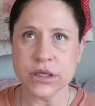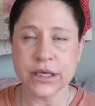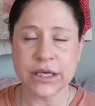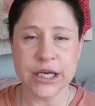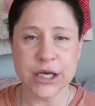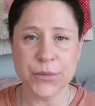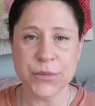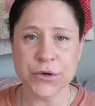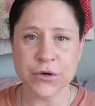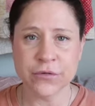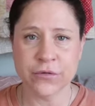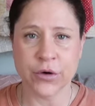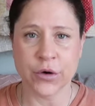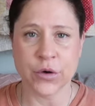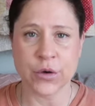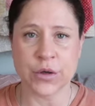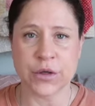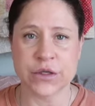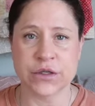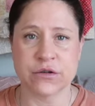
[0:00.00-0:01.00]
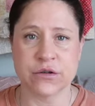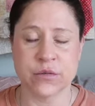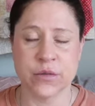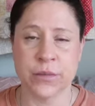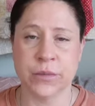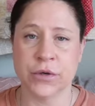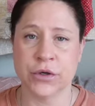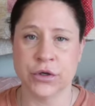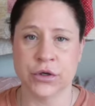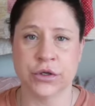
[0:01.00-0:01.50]
Keep your focus.
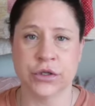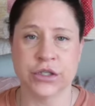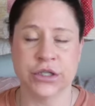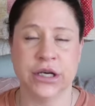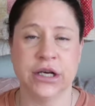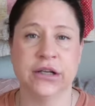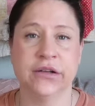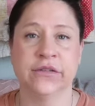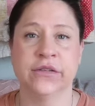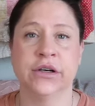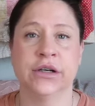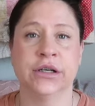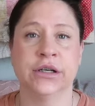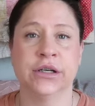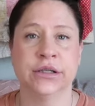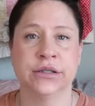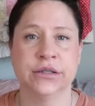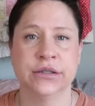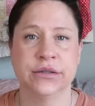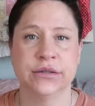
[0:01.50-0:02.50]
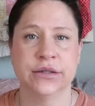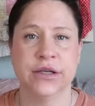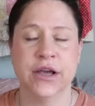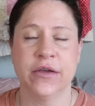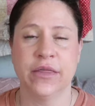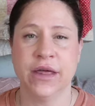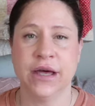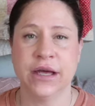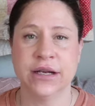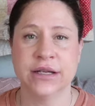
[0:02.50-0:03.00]
Remember, you're a child of God.
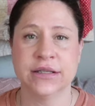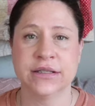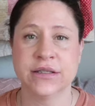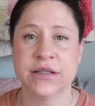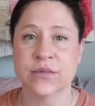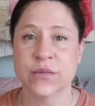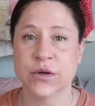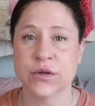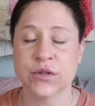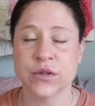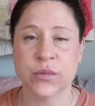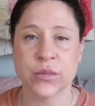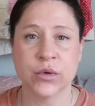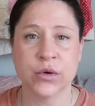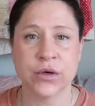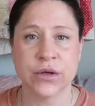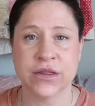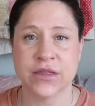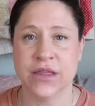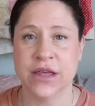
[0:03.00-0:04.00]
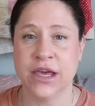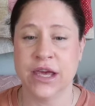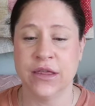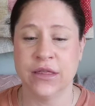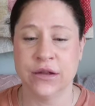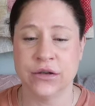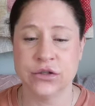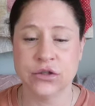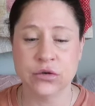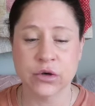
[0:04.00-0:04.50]
And that is the most important
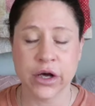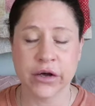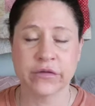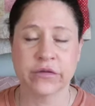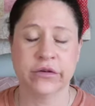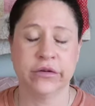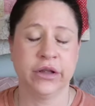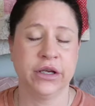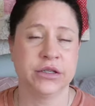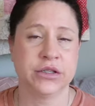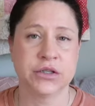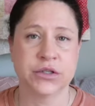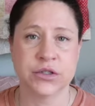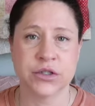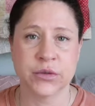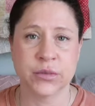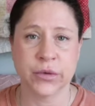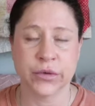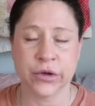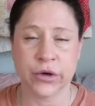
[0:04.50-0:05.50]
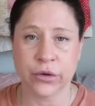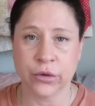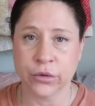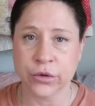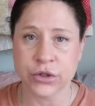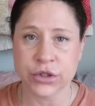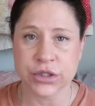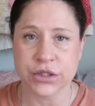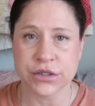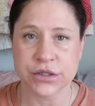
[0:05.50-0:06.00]
thing, that you have a relationship with our
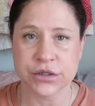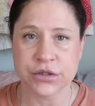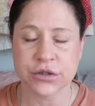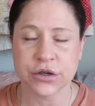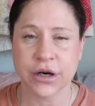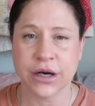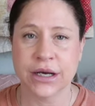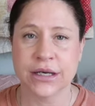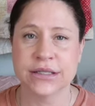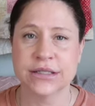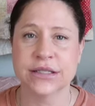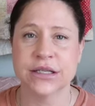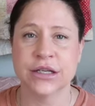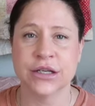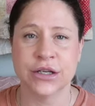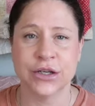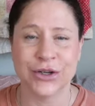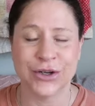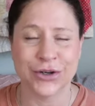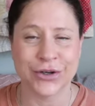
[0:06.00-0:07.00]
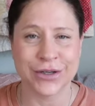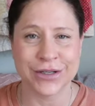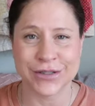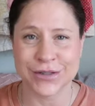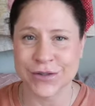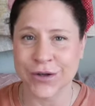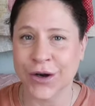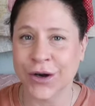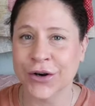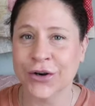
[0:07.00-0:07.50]
Lord Jesus Christ, and you're
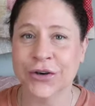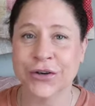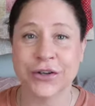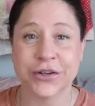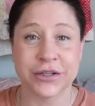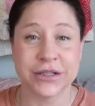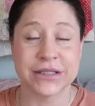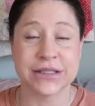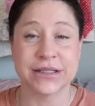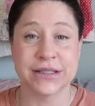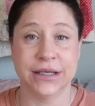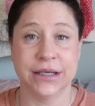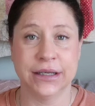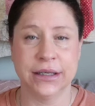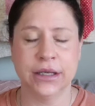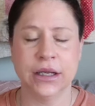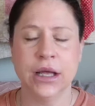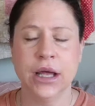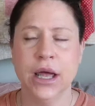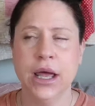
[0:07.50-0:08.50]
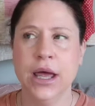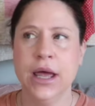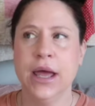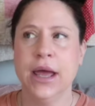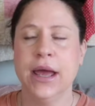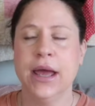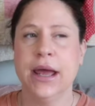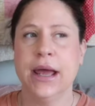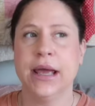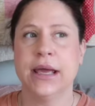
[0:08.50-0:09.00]
His daughter, you're His son.
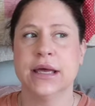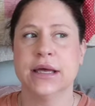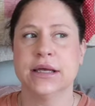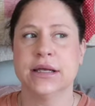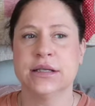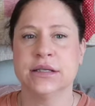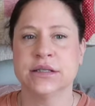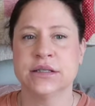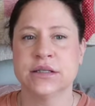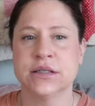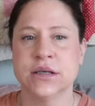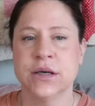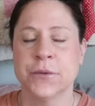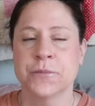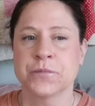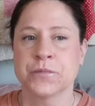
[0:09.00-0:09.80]
And